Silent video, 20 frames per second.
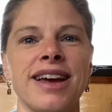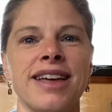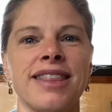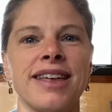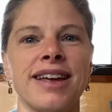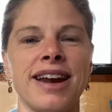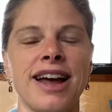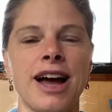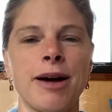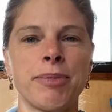
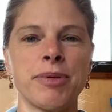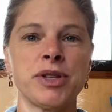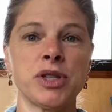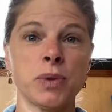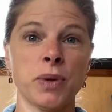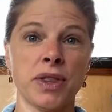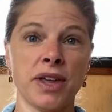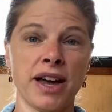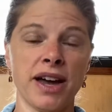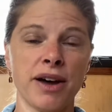that happens
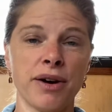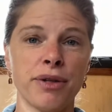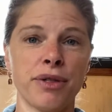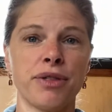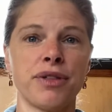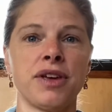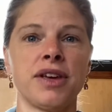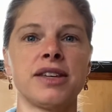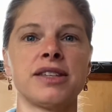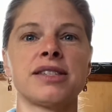with a
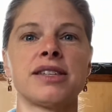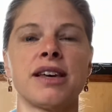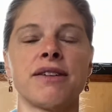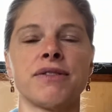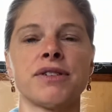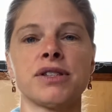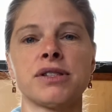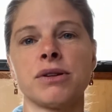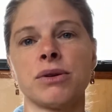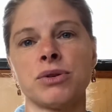healthy, safe,
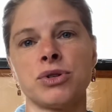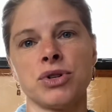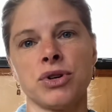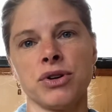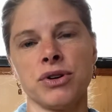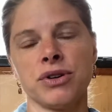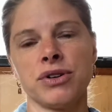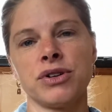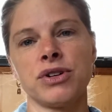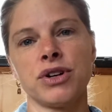and
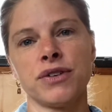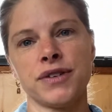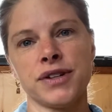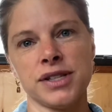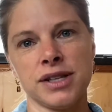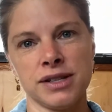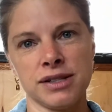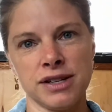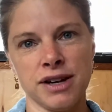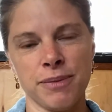social nervous
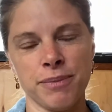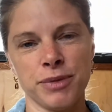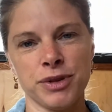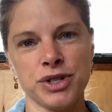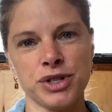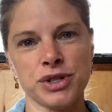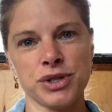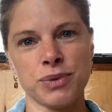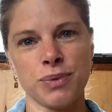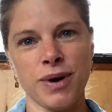system,
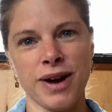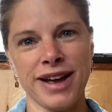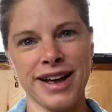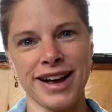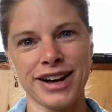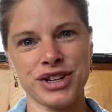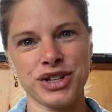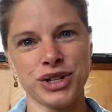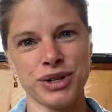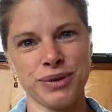which is why
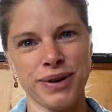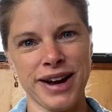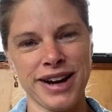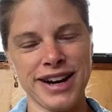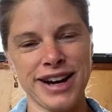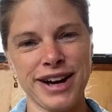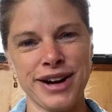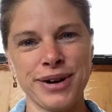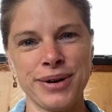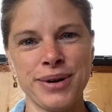actually right
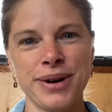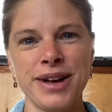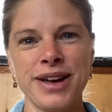now